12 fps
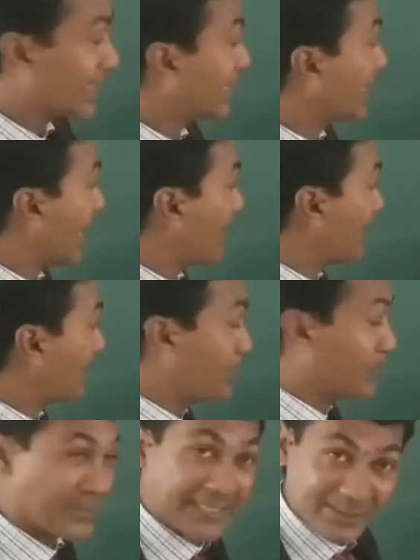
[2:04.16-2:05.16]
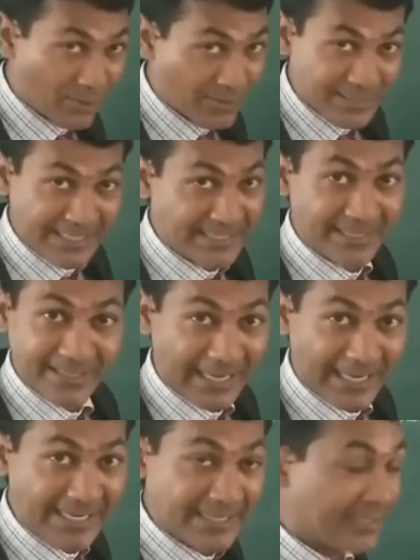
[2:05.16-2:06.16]
capillary possess oxygen,
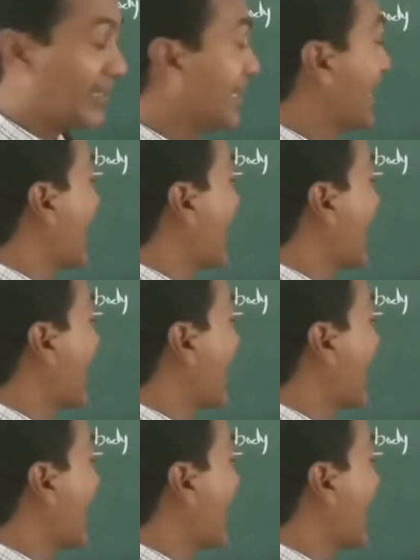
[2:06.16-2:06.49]
right?